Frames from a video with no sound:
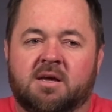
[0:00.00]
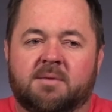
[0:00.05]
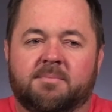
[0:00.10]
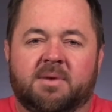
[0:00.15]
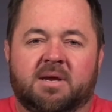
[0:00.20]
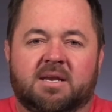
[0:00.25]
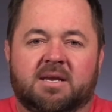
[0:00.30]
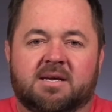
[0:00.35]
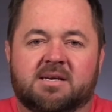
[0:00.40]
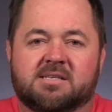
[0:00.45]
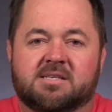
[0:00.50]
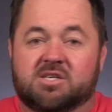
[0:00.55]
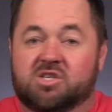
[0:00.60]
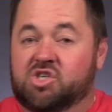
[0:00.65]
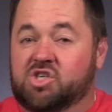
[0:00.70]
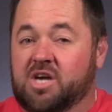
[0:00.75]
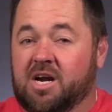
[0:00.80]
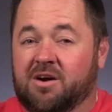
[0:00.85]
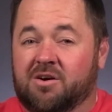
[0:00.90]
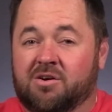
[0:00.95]
Meaning, is it
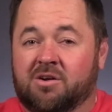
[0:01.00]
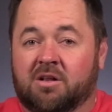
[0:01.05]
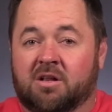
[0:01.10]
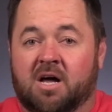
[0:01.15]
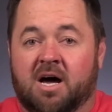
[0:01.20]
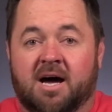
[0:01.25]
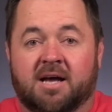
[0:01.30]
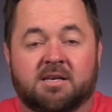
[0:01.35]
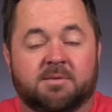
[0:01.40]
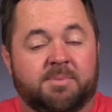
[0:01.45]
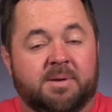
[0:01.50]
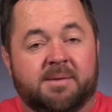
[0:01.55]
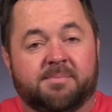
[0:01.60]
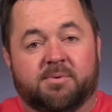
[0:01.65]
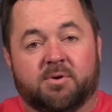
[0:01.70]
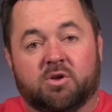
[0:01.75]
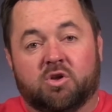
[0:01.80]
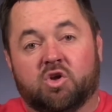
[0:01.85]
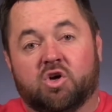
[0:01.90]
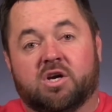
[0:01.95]
shared a lot? Do
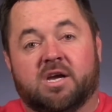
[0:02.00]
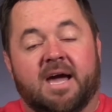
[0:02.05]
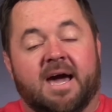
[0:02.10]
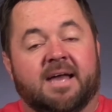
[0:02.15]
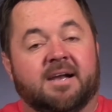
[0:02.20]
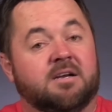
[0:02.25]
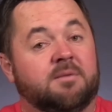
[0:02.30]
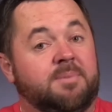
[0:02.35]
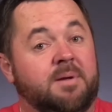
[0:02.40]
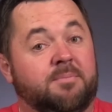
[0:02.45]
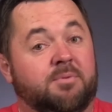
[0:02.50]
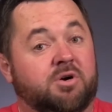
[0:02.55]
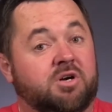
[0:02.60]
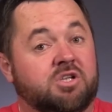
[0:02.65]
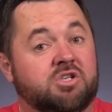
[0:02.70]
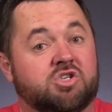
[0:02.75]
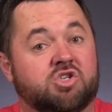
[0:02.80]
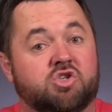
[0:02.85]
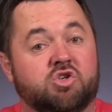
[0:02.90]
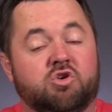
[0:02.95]
people look at it? Do people
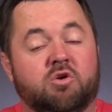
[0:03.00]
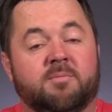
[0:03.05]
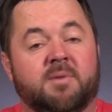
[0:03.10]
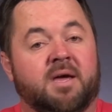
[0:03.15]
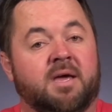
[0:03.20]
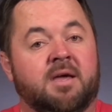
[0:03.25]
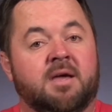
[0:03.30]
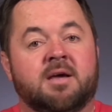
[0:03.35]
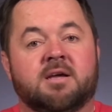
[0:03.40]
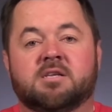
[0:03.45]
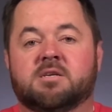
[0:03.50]
consume it?